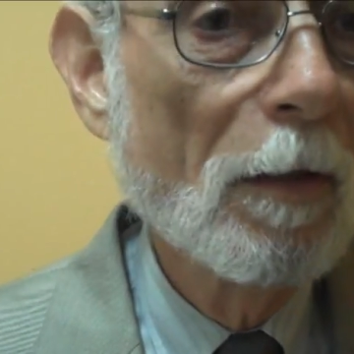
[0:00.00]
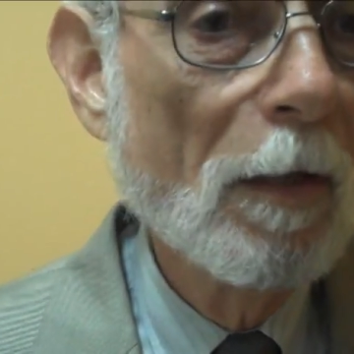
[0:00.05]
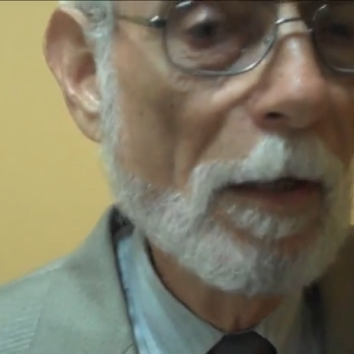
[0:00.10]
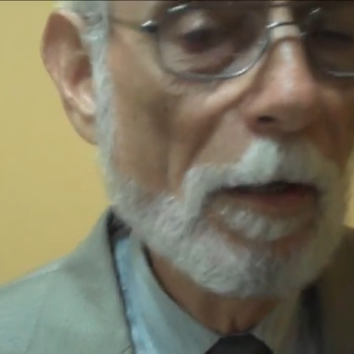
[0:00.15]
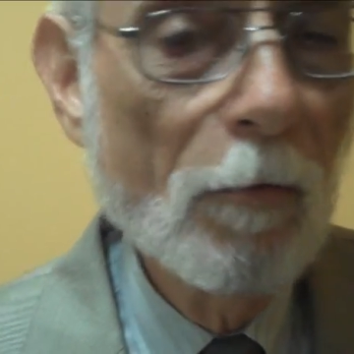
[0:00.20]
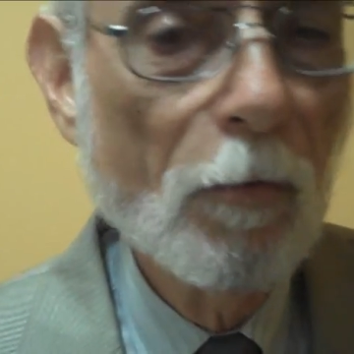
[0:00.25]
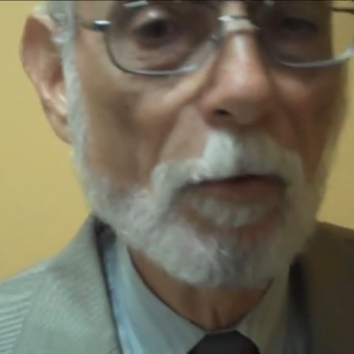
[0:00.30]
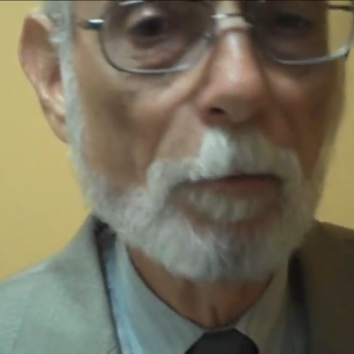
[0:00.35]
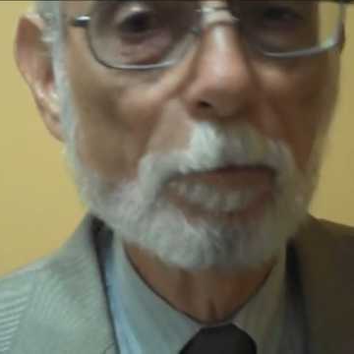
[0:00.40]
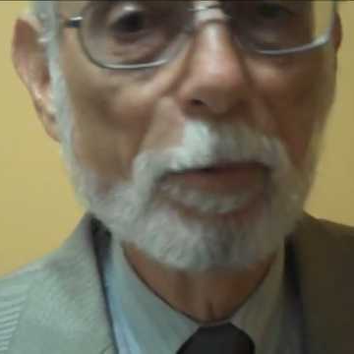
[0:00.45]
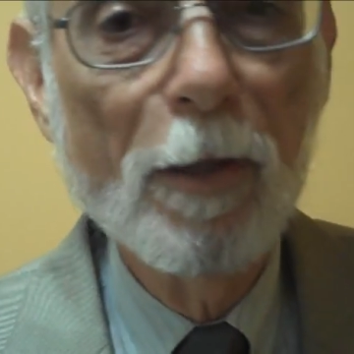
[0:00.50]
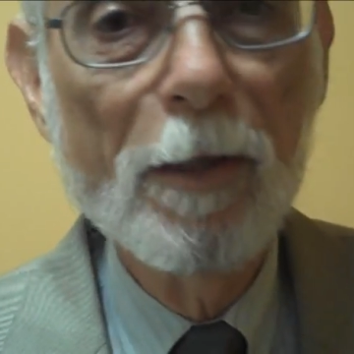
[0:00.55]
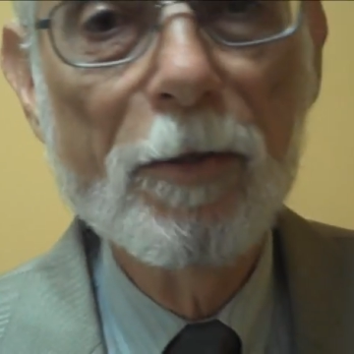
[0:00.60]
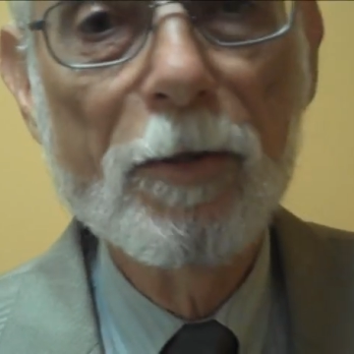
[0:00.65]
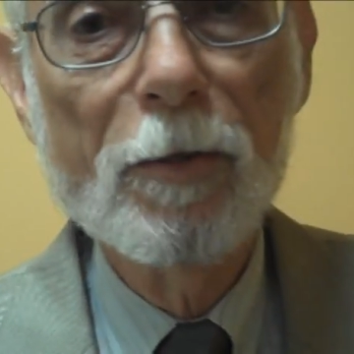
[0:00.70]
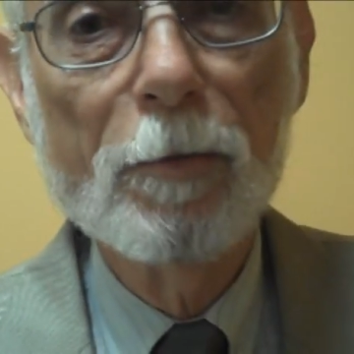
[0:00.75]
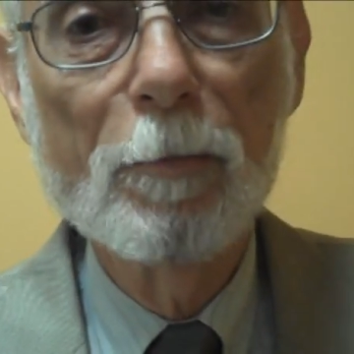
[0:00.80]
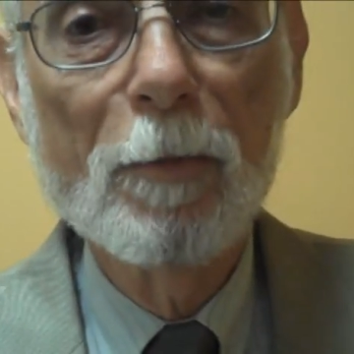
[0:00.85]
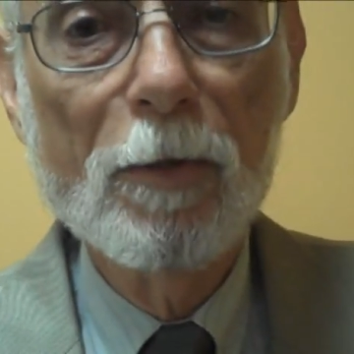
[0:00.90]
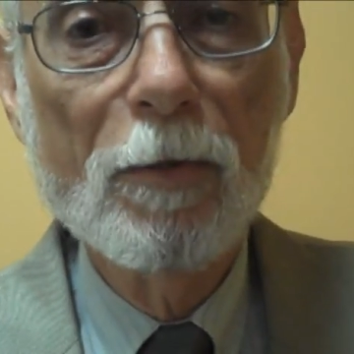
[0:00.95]
knee
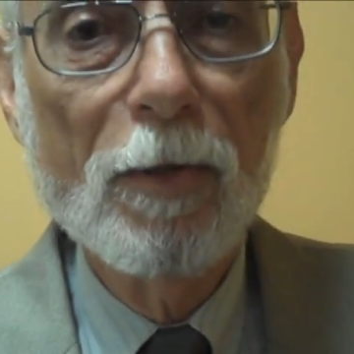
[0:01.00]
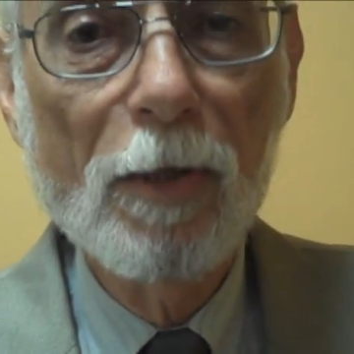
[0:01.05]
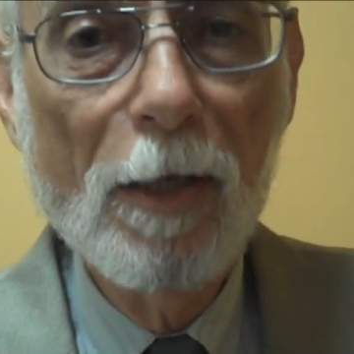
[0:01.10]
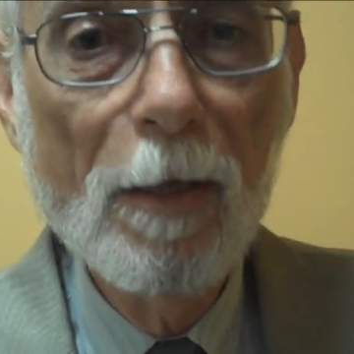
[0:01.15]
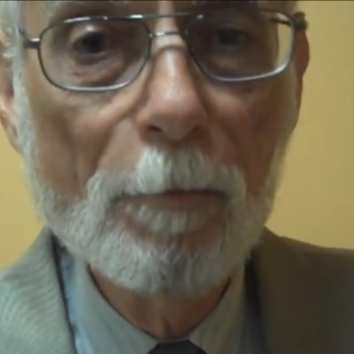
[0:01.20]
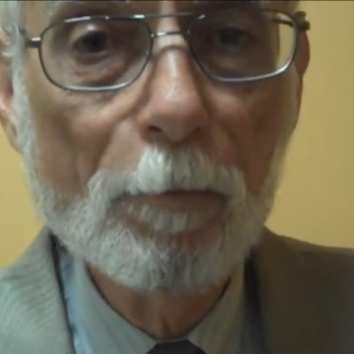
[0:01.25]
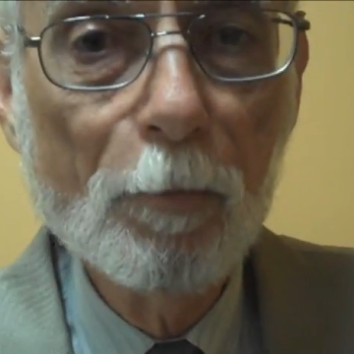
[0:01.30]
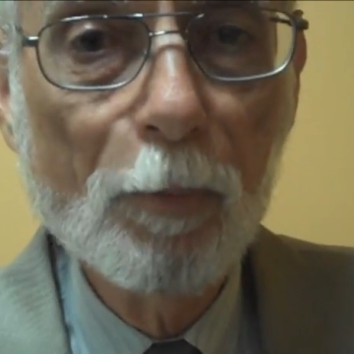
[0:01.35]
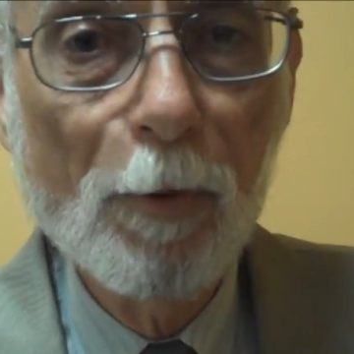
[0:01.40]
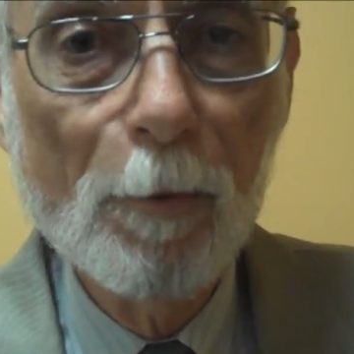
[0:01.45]
replacements, hip